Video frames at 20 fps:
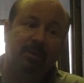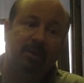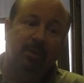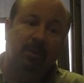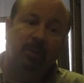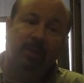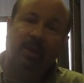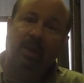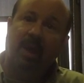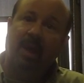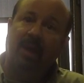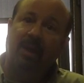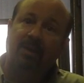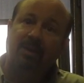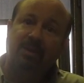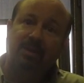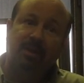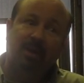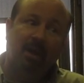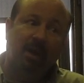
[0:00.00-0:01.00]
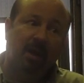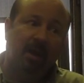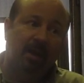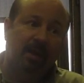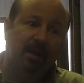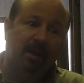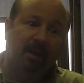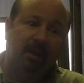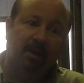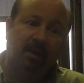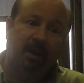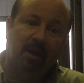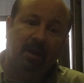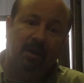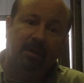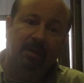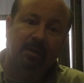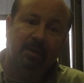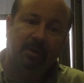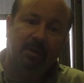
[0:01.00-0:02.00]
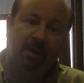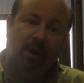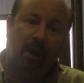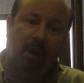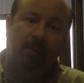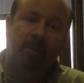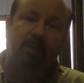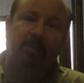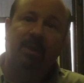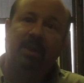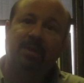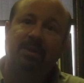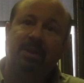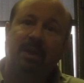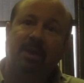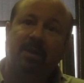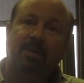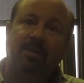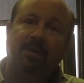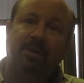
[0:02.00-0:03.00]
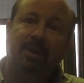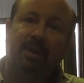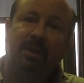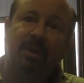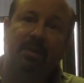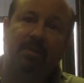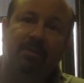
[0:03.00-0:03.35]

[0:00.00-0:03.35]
reliance on carbon-based energy,